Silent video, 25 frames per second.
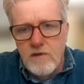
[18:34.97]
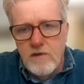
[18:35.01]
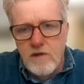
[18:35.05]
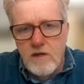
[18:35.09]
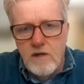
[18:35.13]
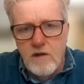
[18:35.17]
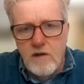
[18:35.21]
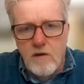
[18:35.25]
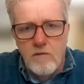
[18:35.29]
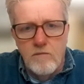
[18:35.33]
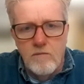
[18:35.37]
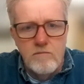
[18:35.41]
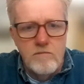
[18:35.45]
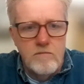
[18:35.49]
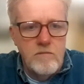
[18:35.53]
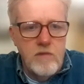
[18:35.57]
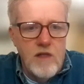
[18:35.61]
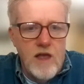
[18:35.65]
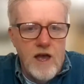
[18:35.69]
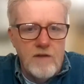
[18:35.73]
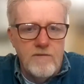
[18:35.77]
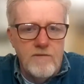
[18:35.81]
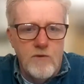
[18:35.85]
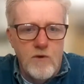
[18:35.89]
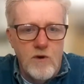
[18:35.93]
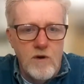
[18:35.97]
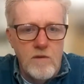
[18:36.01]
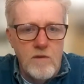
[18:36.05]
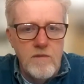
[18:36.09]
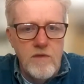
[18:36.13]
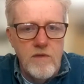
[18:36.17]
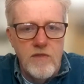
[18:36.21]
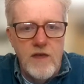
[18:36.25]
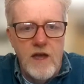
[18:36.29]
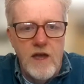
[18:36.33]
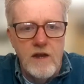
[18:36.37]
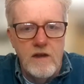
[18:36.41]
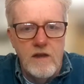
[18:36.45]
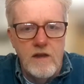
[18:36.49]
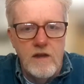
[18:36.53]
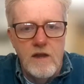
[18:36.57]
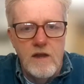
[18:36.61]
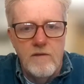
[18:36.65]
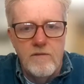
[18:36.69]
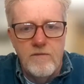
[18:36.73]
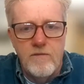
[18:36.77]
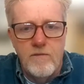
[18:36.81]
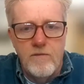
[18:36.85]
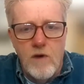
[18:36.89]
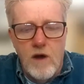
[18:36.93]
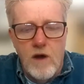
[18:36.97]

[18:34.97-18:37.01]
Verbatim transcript: you know, platform than if